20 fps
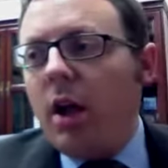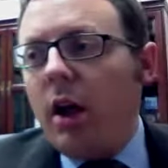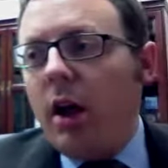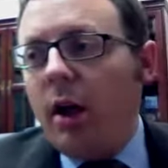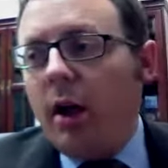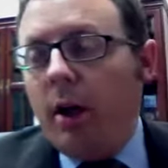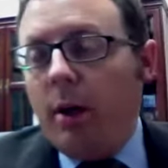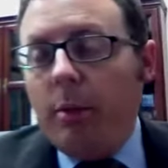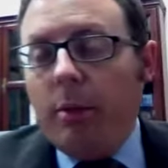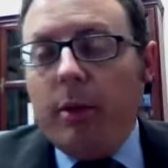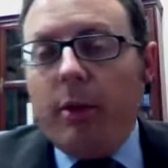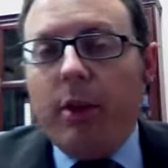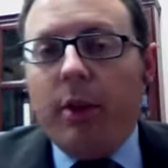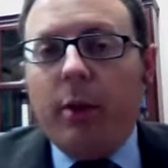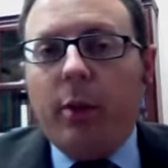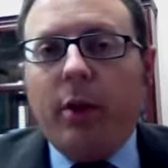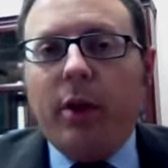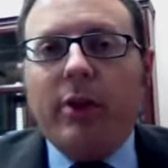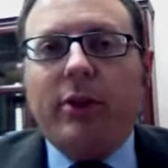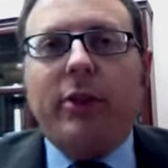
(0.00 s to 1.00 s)
They
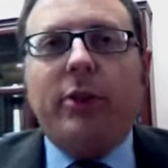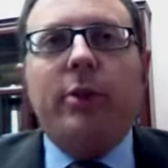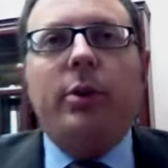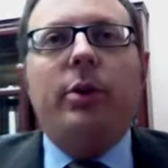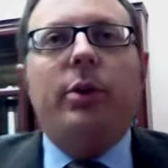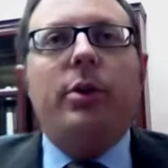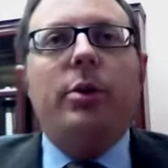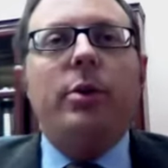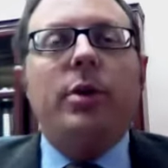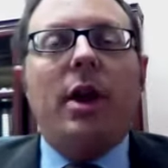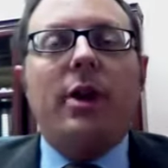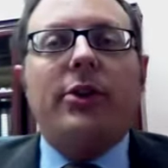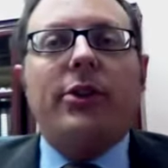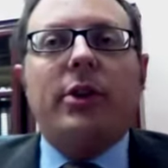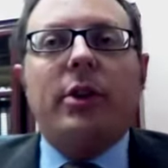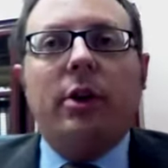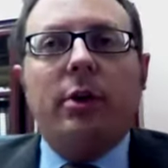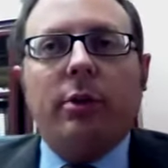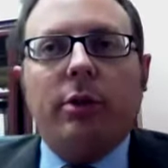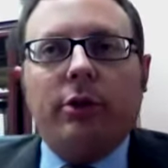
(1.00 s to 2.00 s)
went to
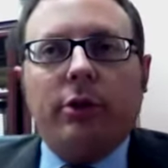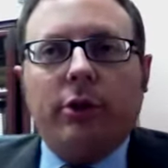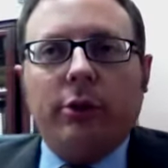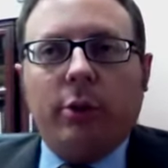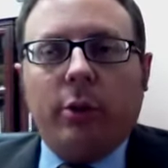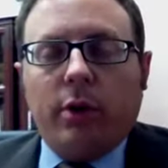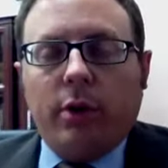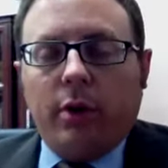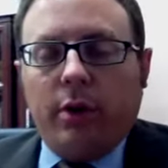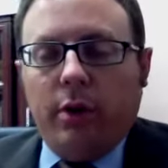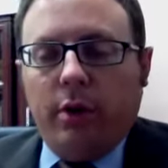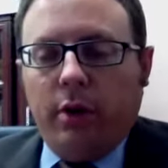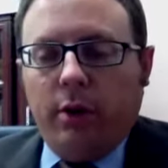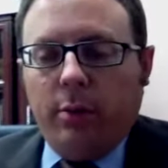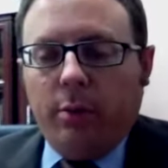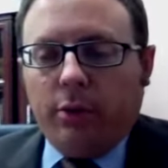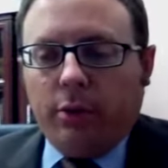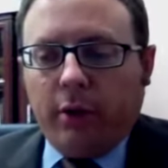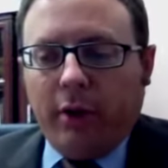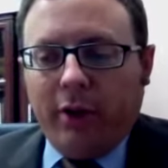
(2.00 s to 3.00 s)
UNESCO, which is one of the
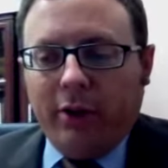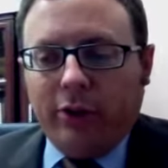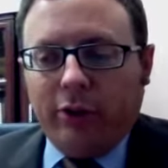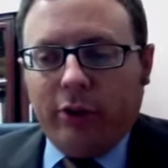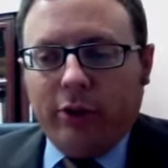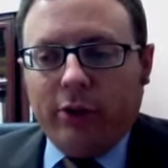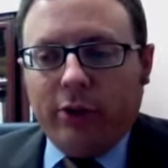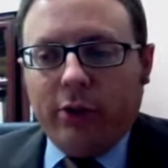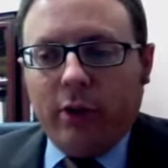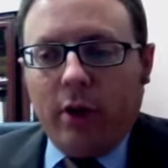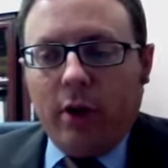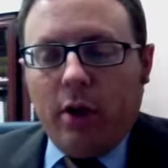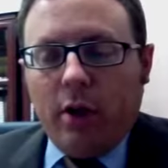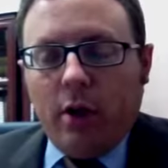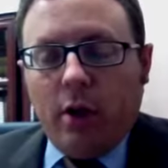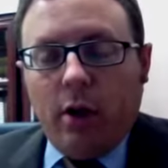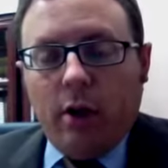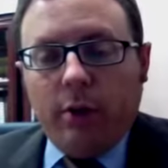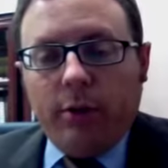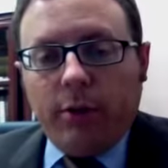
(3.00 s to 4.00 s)
branches
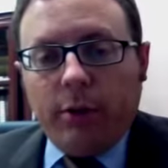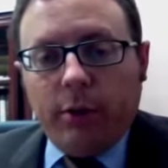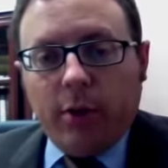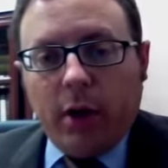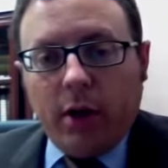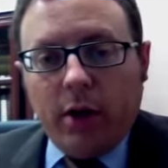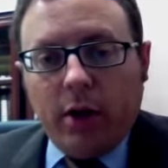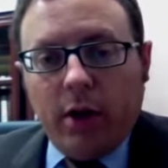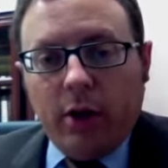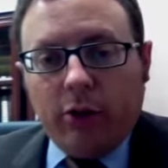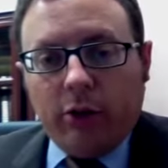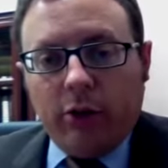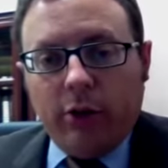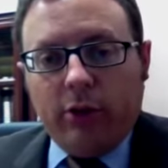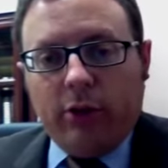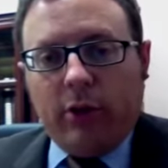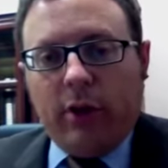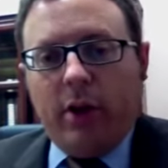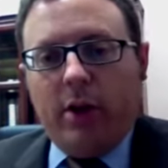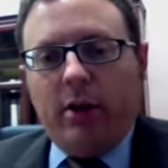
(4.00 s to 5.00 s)
of the United
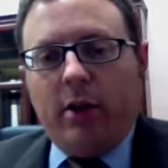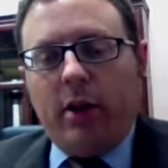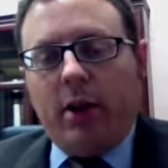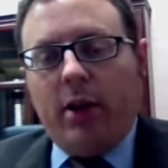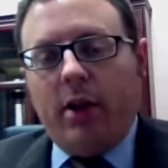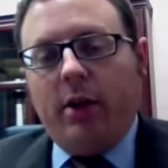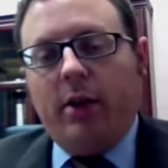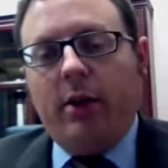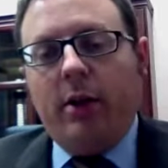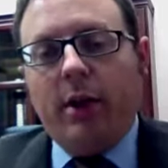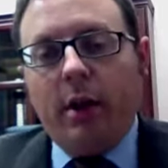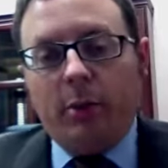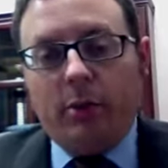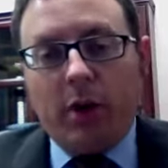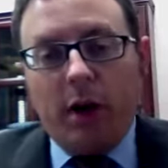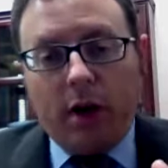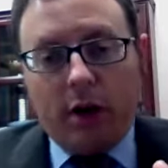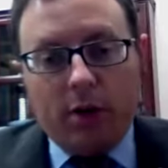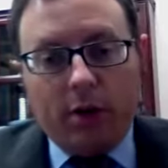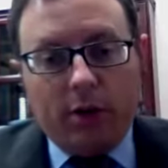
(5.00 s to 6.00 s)
Nations, and had them
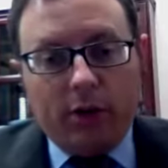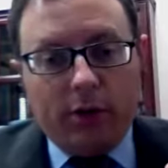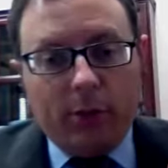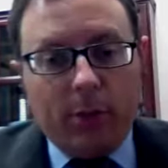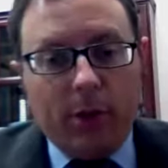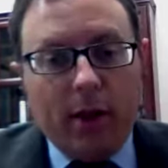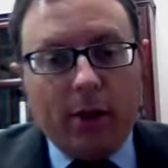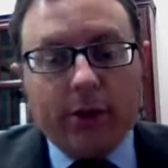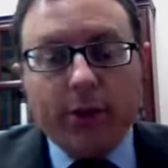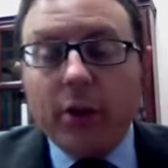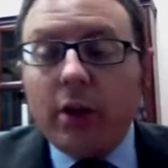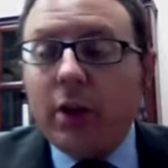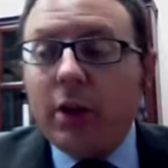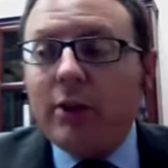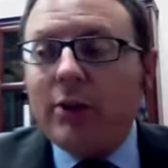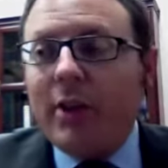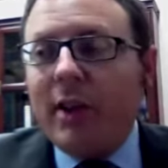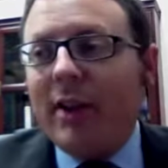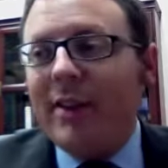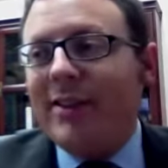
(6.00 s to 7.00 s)
recognize the
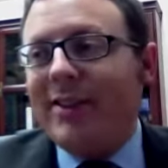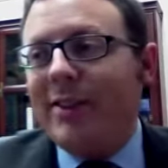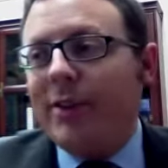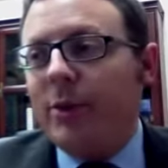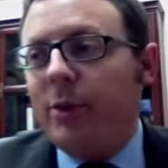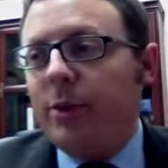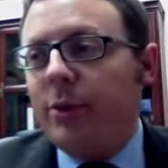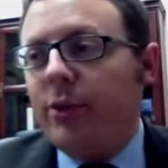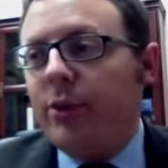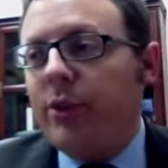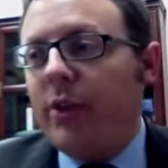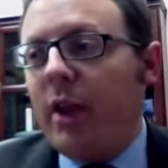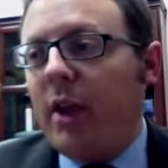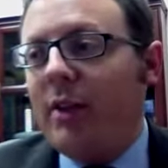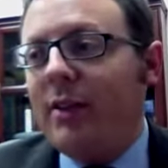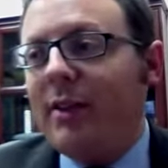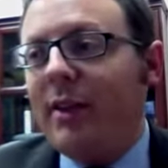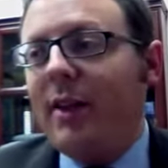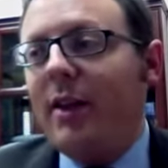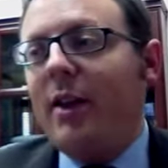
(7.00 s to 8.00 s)
Palestinians as their own
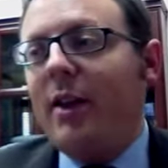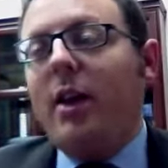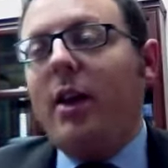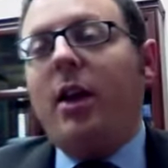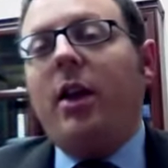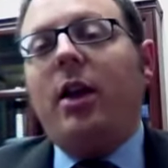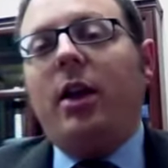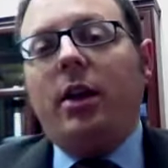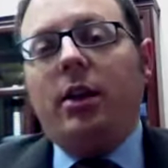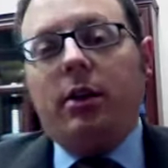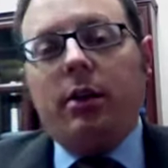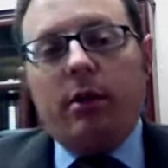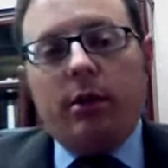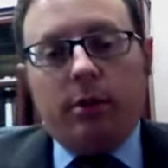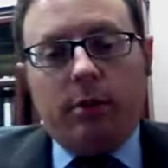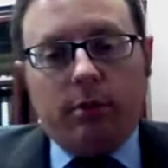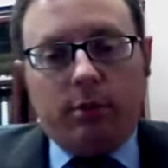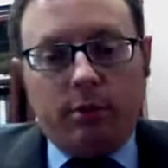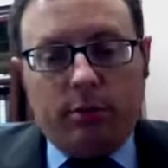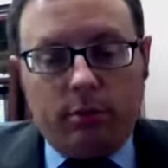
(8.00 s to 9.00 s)
state in
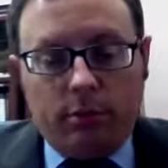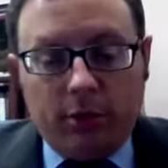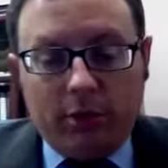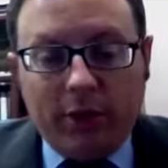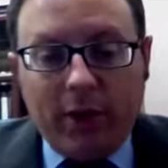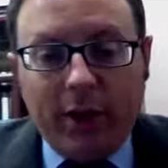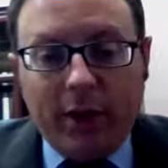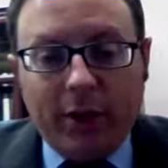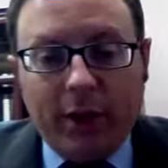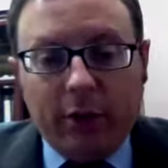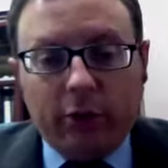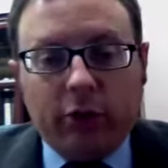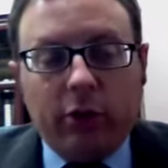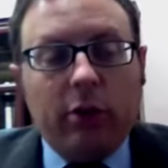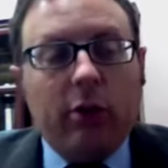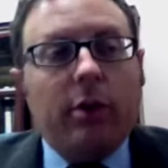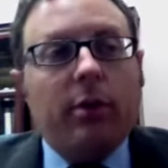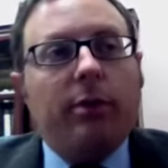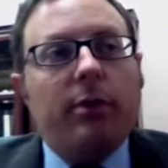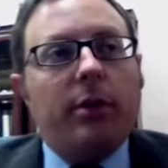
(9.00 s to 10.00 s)

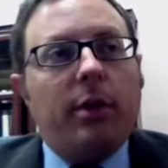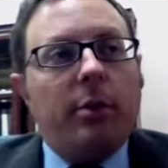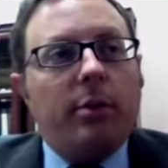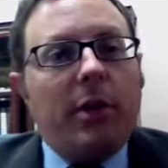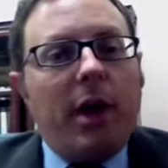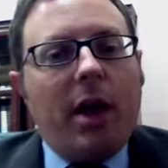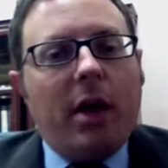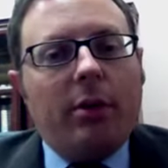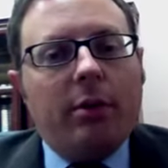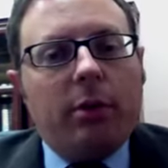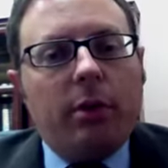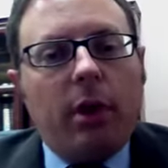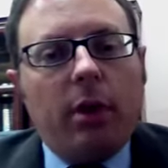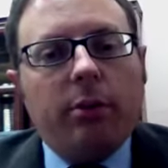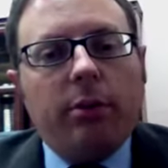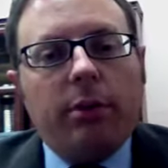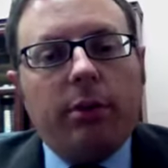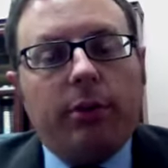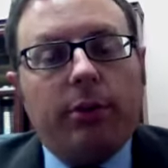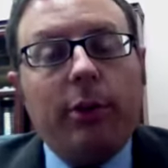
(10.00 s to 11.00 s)
retaliation of them
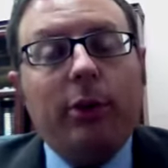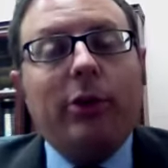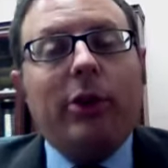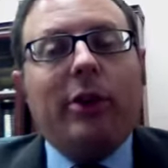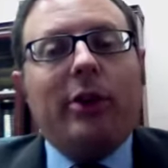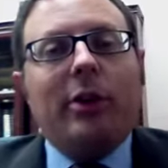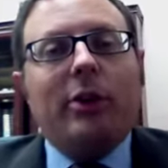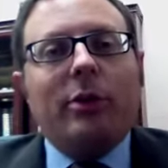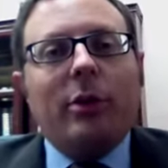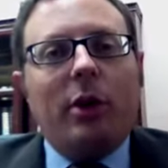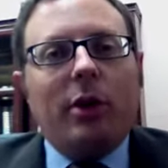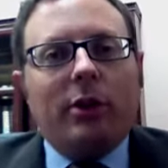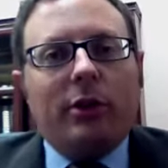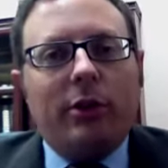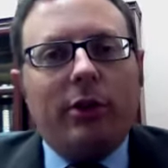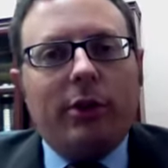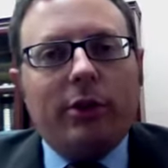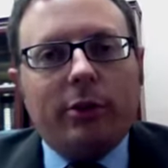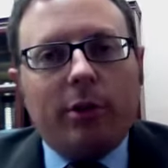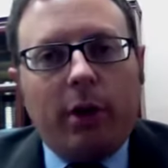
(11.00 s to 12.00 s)
refusing to talk to
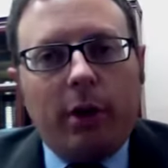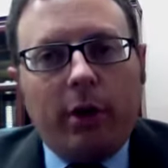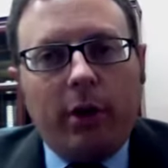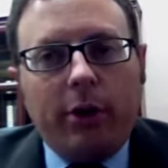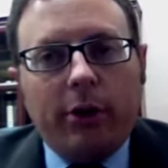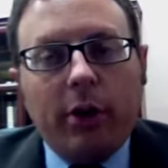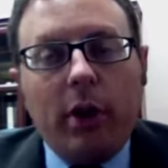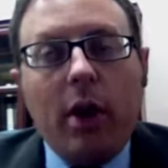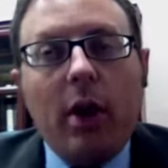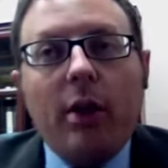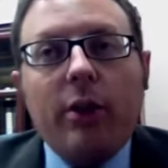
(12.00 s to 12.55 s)
the Israelis.